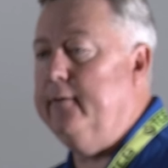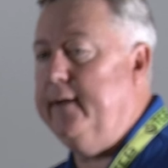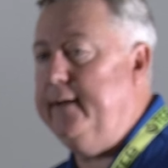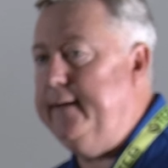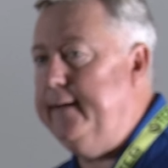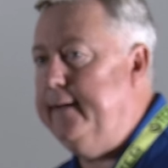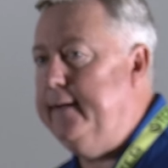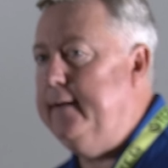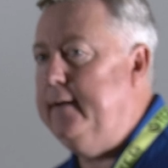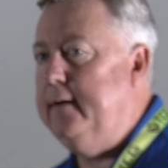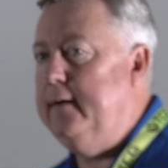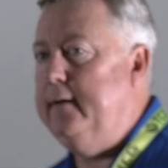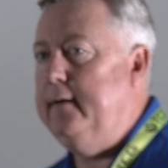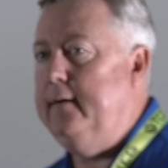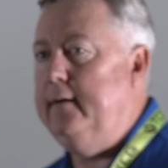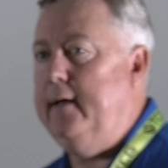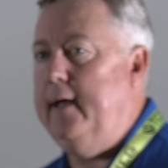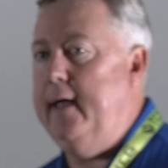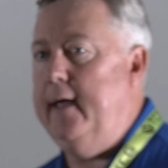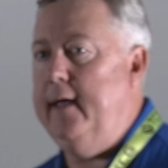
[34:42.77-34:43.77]
and
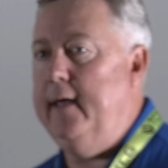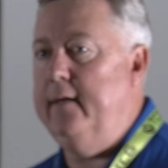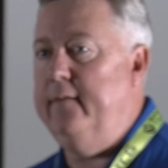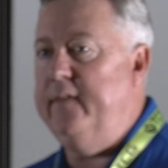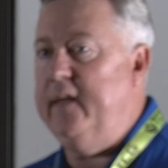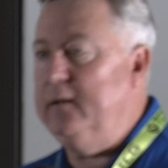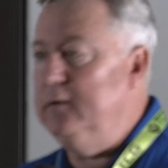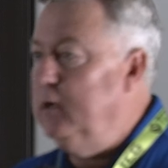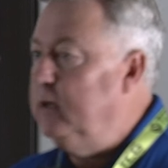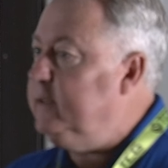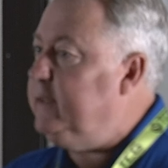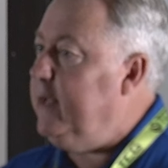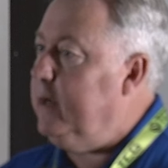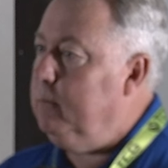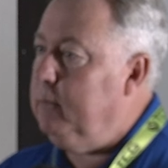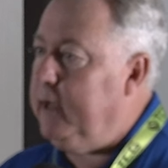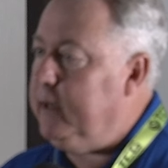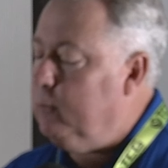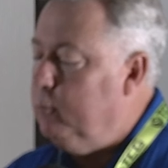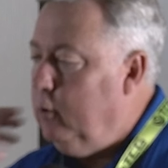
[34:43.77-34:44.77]
they looked at
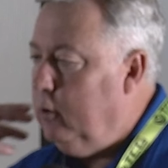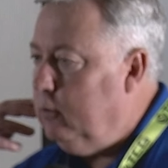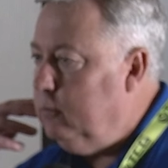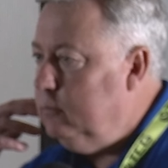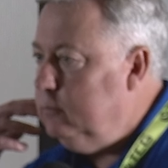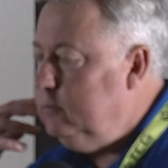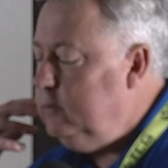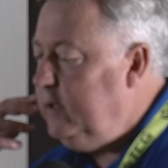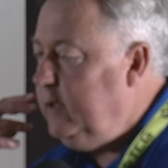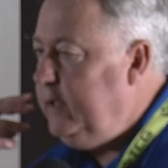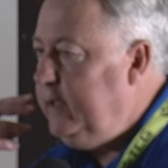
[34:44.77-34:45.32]
them like, well,